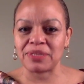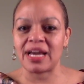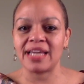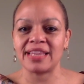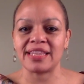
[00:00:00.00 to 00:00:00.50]

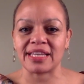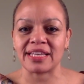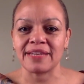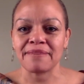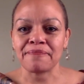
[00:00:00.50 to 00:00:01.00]
I think
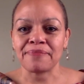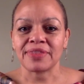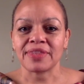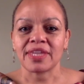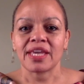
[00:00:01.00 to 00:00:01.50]

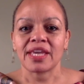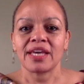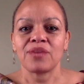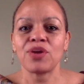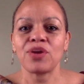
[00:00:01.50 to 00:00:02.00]

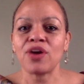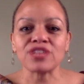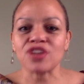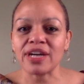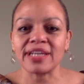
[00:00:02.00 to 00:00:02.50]
we aren't
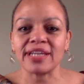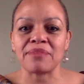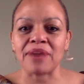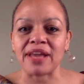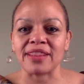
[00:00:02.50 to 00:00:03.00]
talking
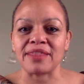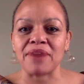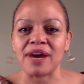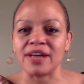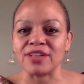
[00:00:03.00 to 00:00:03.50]
about the
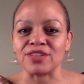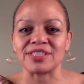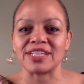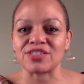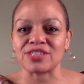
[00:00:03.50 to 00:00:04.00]
models
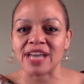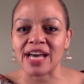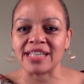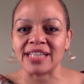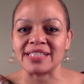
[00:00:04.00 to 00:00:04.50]
that are
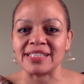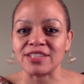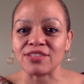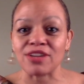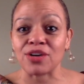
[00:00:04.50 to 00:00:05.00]
size
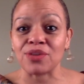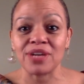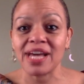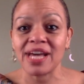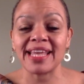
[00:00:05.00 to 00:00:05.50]
0.
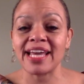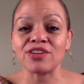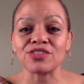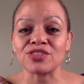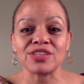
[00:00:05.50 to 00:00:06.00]

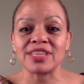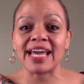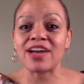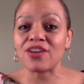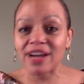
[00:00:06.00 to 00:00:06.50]

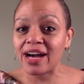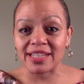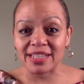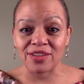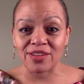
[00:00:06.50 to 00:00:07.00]
They are
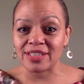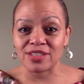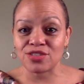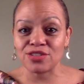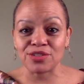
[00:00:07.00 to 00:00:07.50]
unhealthy
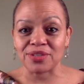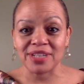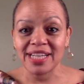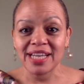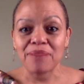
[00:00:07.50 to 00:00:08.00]
too.
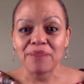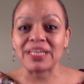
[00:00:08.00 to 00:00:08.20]
But